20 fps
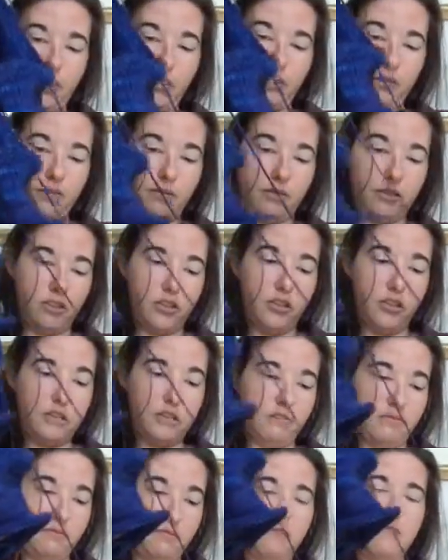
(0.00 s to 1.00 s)
just
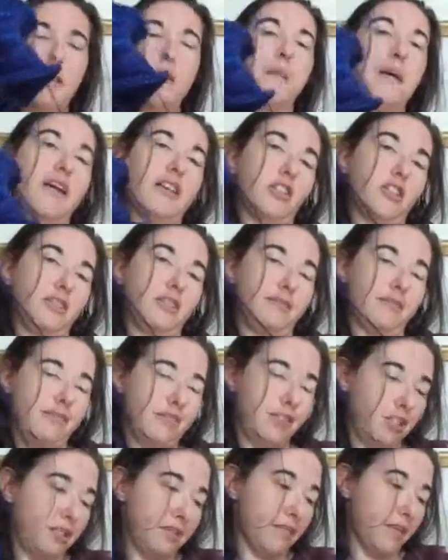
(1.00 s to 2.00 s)
imagine
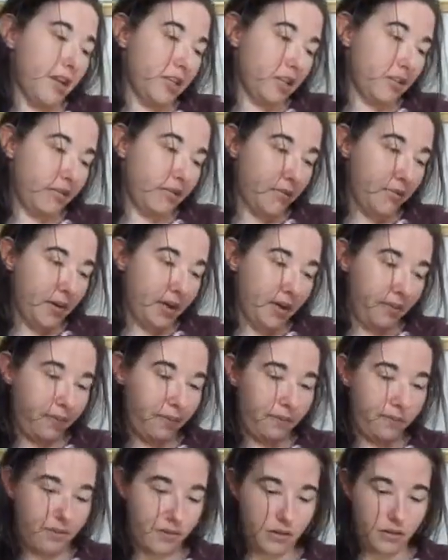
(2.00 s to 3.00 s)
for me.
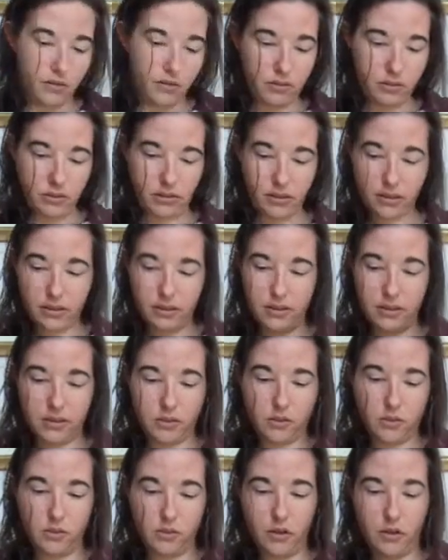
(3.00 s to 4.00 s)
Oh look,
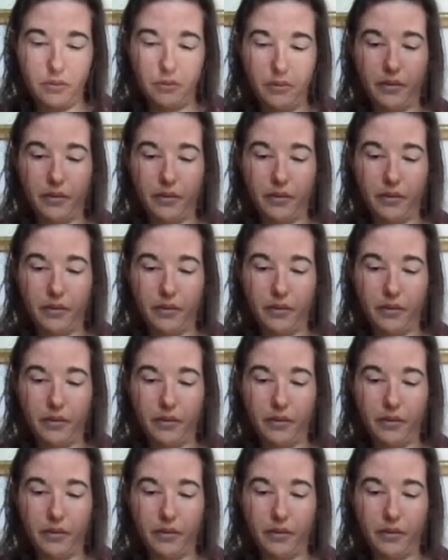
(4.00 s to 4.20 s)
it's all